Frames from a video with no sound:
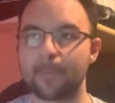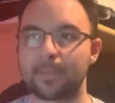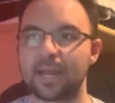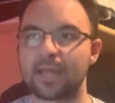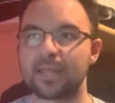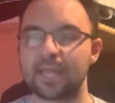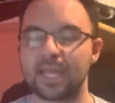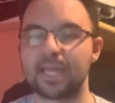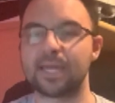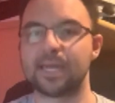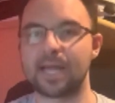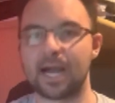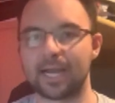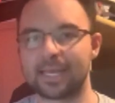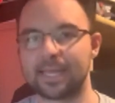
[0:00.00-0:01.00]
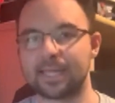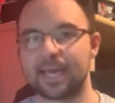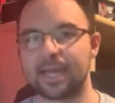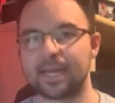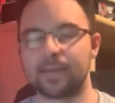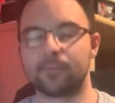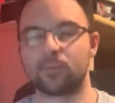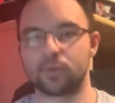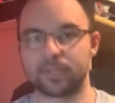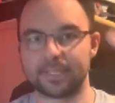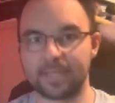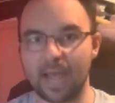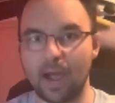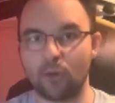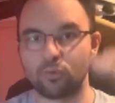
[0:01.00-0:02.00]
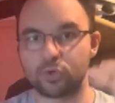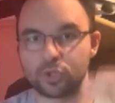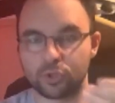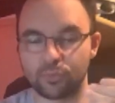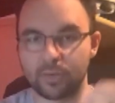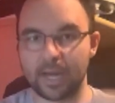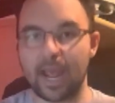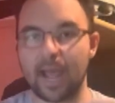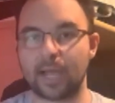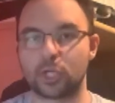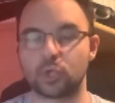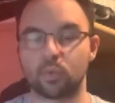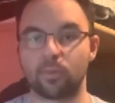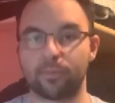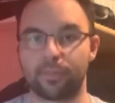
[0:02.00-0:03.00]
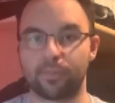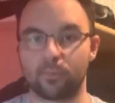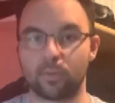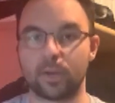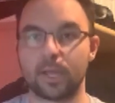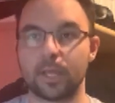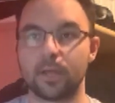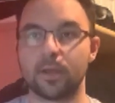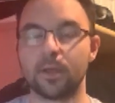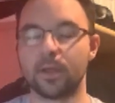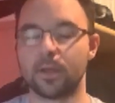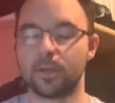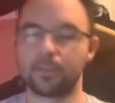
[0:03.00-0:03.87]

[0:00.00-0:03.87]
but I think knocking that number down to an actual 3,